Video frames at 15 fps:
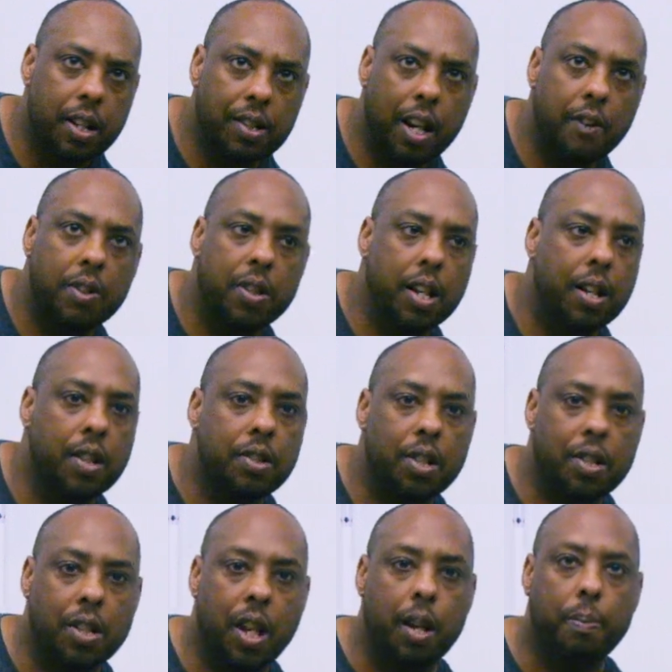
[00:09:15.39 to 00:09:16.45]
everything is
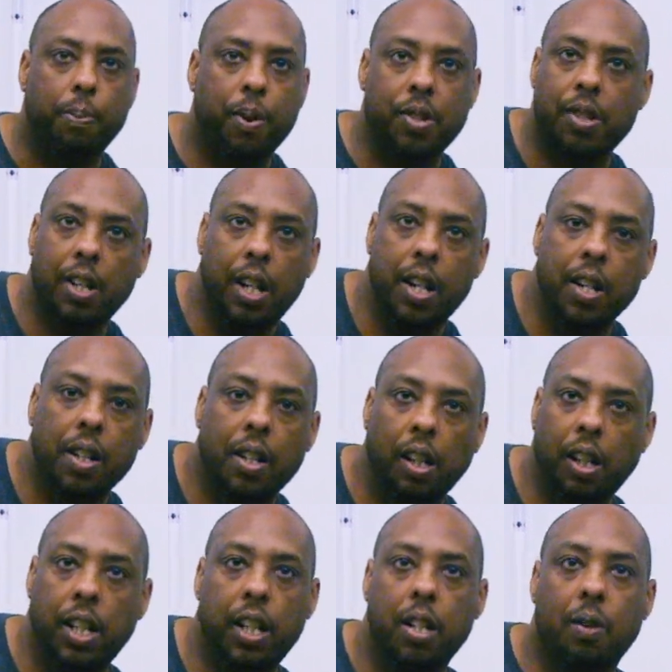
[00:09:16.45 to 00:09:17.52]
just like pristine and
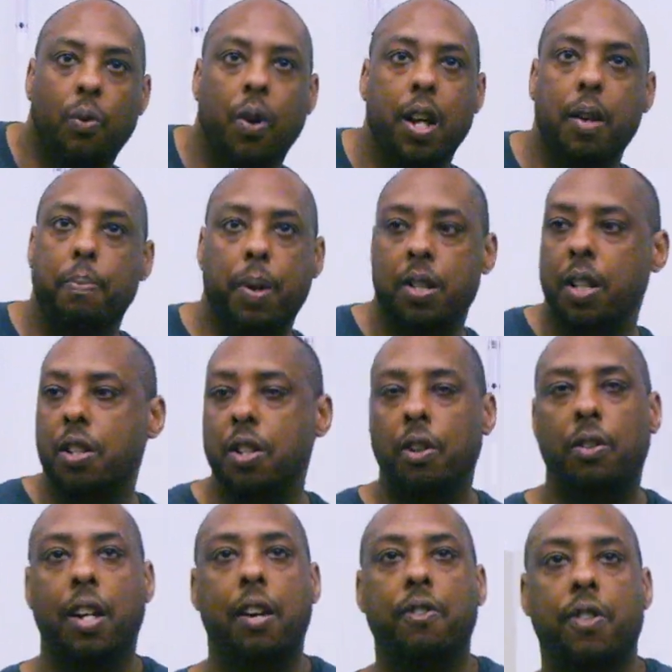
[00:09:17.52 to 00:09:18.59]
clean and white, but then you
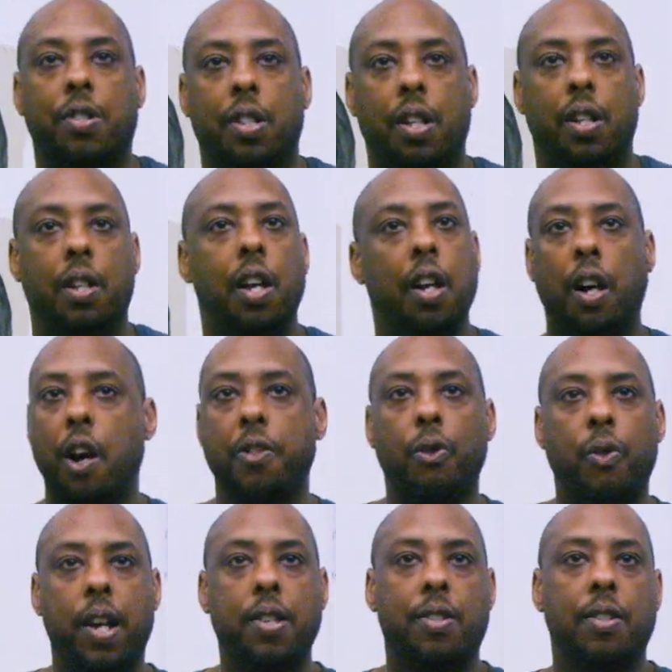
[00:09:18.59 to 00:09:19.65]
don't ever see other
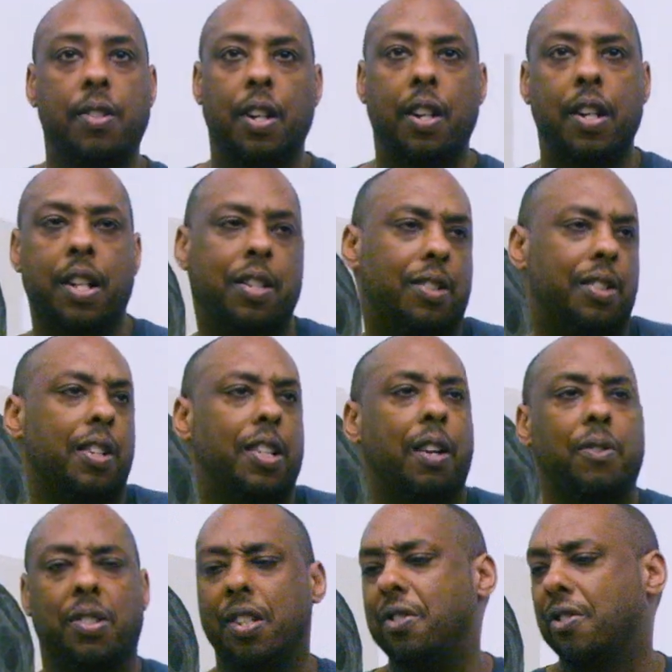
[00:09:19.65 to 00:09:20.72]
races there. And I just thought that
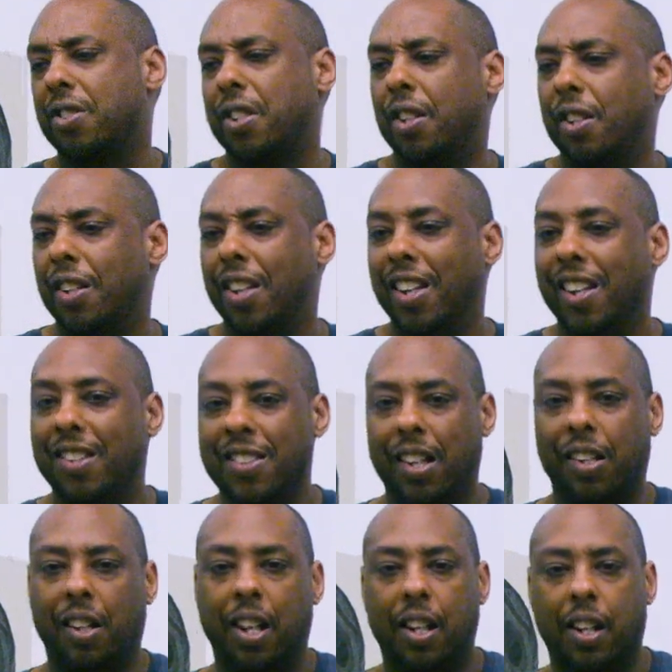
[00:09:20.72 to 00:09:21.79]
was interesting.
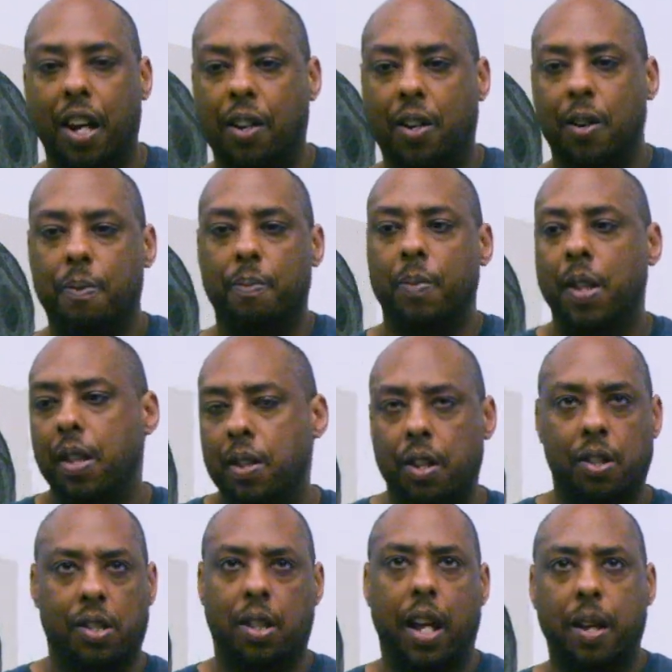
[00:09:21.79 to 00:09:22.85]
That like, how come
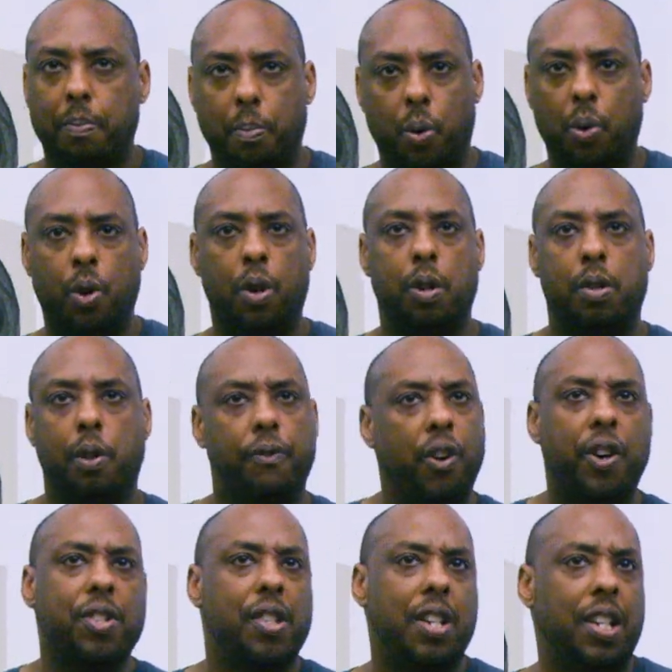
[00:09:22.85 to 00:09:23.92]
there's like more
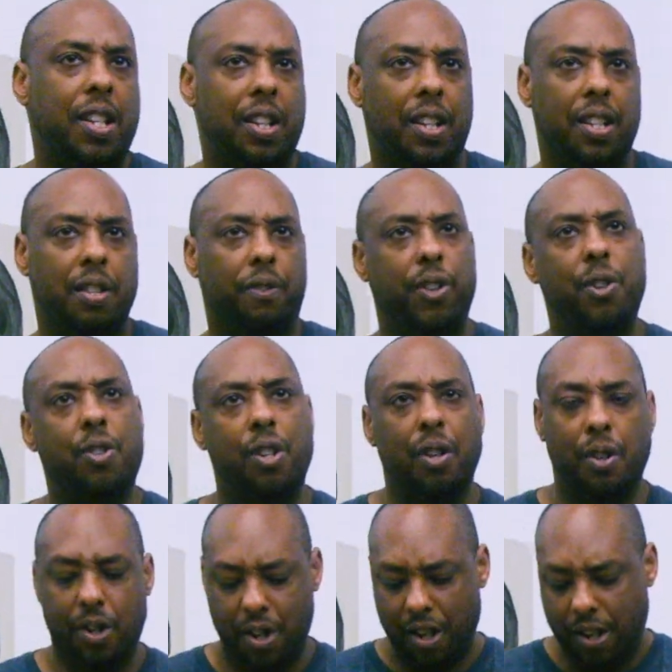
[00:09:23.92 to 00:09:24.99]
diversity in the future?
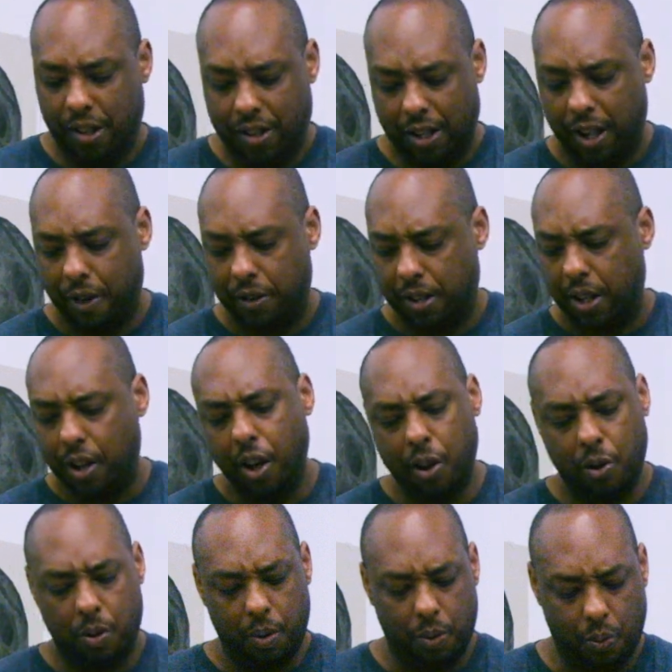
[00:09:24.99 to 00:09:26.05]
So I was like, oh,
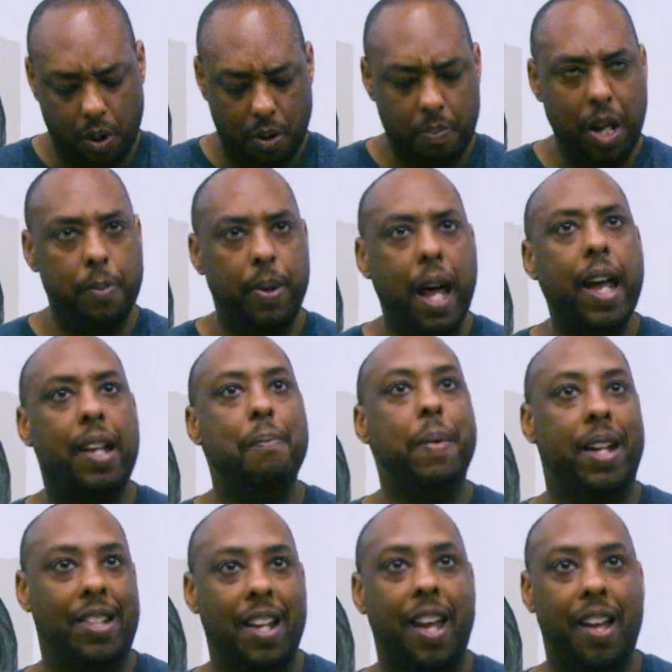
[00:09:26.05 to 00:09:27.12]
well, maybe I can
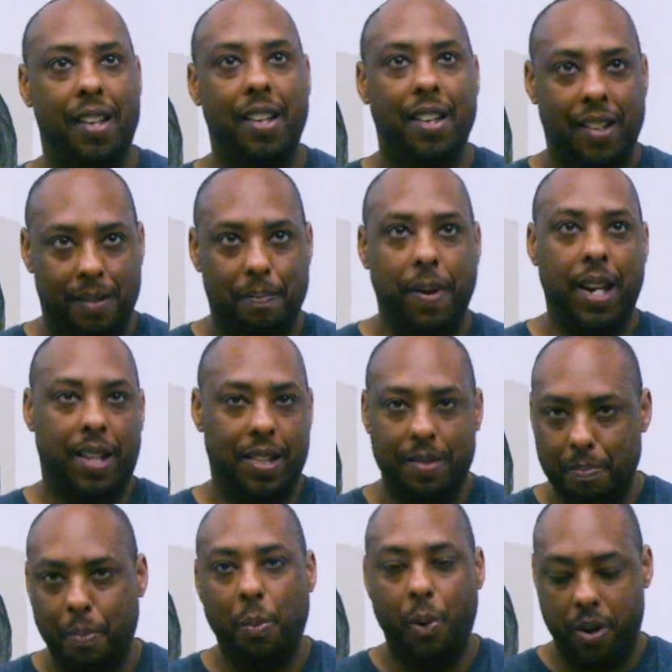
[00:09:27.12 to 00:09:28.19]
make
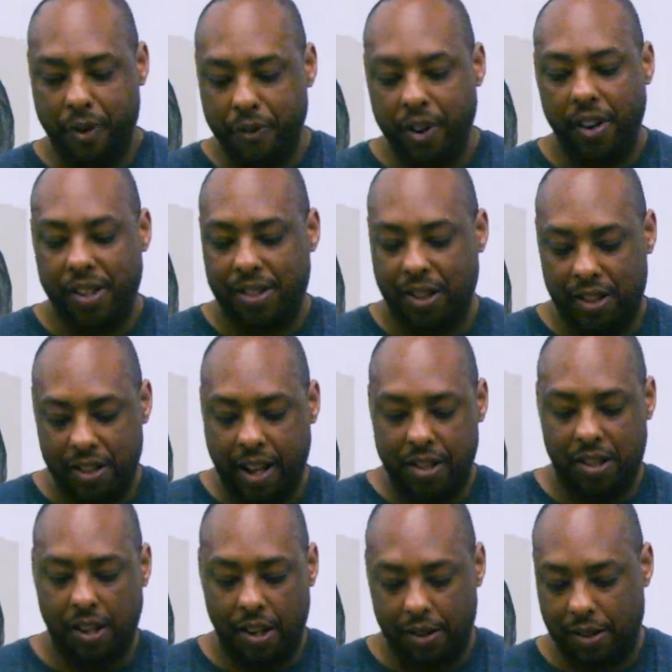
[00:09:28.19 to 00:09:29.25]
it more diverse. There's not
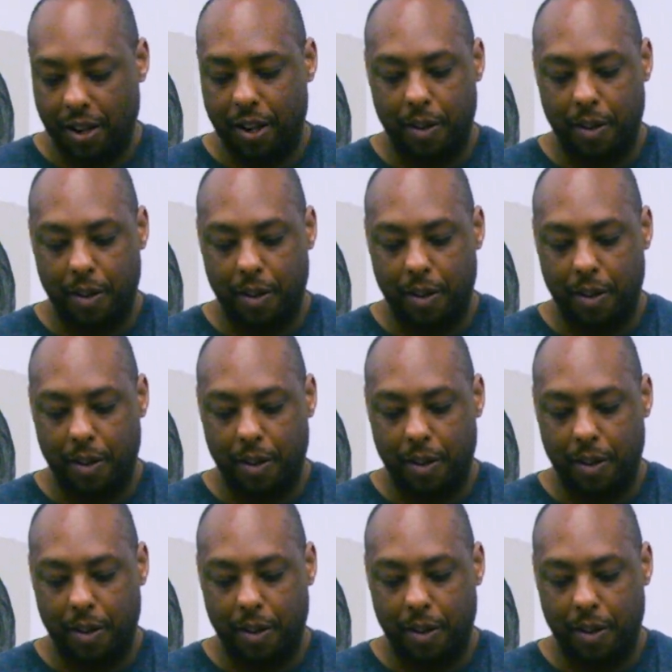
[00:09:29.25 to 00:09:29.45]
just